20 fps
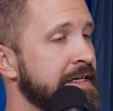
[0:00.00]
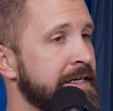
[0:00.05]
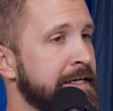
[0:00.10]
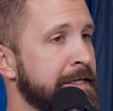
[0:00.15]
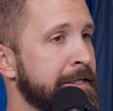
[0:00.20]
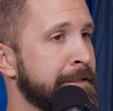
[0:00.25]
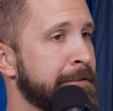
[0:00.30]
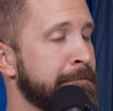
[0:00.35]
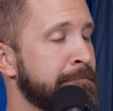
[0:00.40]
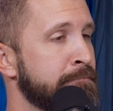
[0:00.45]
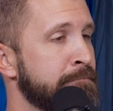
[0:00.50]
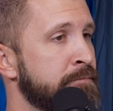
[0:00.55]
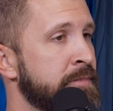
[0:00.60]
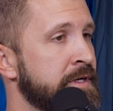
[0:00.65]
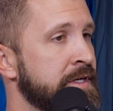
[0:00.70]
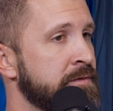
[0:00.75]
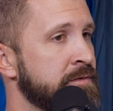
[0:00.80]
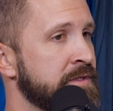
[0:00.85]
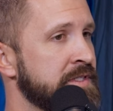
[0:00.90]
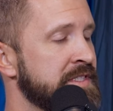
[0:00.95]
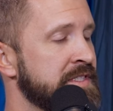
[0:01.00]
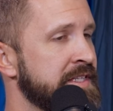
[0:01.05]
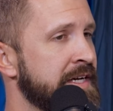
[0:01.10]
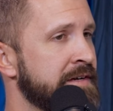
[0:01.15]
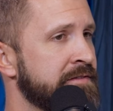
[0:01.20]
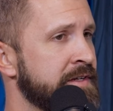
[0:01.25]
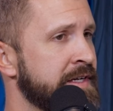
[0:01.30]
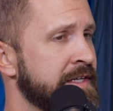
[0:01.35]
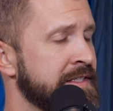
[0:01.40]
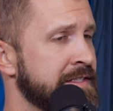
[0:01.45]
but it was
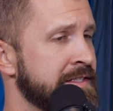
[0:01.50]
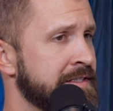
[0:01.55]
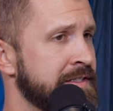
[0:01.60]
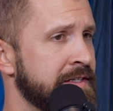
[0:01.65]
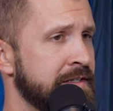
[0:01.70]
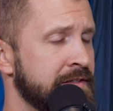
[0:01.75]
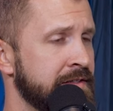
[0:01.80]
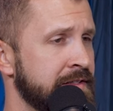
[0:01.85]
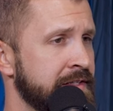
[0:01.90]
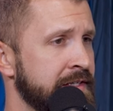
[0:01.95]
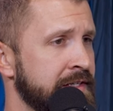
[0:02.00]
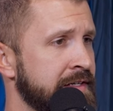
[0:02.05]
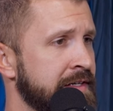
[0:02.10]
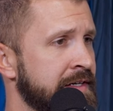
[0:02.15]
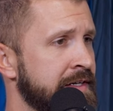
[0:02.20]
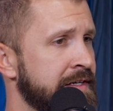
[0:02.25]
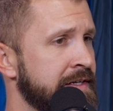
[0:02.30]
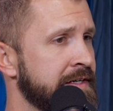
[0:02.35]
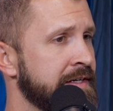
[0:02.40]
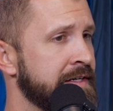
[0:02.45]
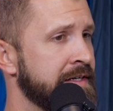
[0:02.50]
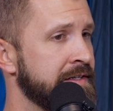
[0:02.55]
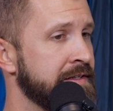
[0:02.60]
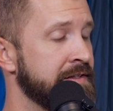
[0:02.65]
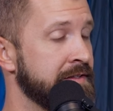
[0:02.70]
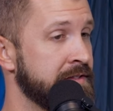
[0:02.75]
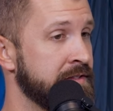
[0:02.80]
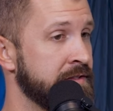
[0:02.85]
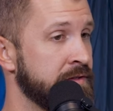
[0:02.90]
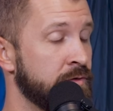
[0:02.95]
never necessarily
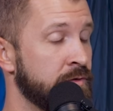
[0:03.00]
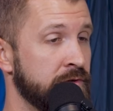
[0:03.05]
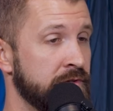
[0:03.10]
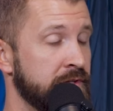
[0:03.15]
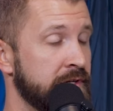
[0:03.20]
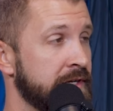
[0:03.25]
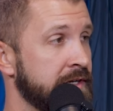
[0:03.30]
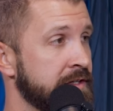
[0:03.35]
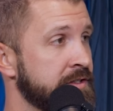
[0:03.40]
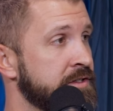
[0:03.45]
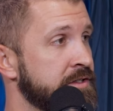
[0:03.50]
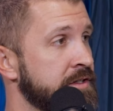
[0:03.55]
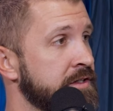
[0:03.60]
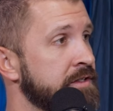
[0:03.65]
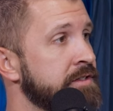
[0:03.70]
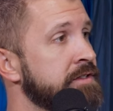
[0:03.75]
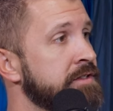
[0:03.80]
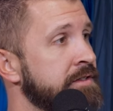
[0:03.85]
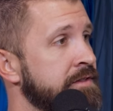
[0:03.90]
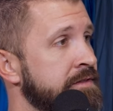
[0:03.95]
into the Orthodox Church.